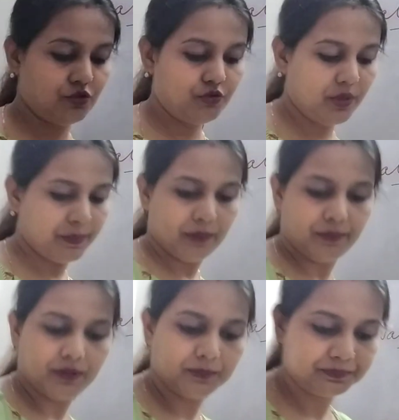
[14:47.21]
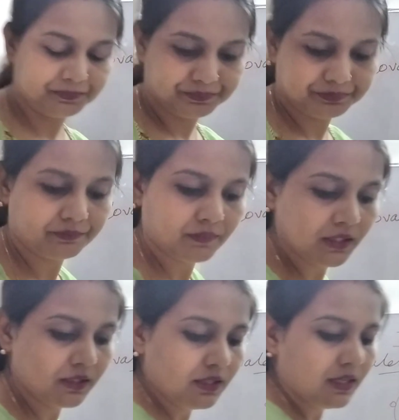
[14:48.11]
to remember.
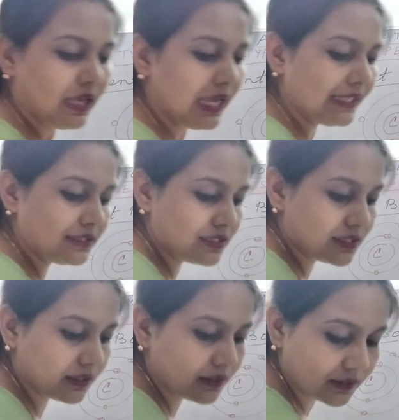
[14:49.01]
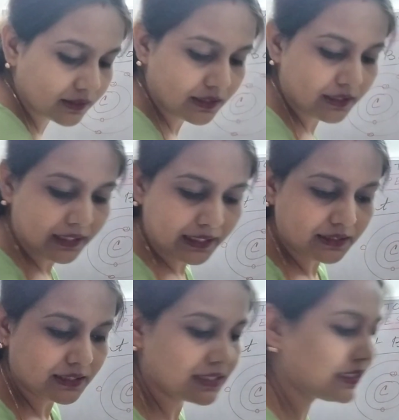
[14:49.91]
Hence, in
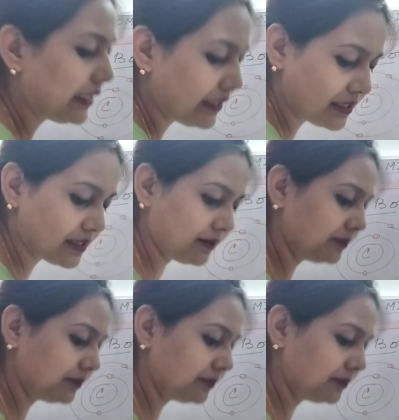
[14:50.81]
this case,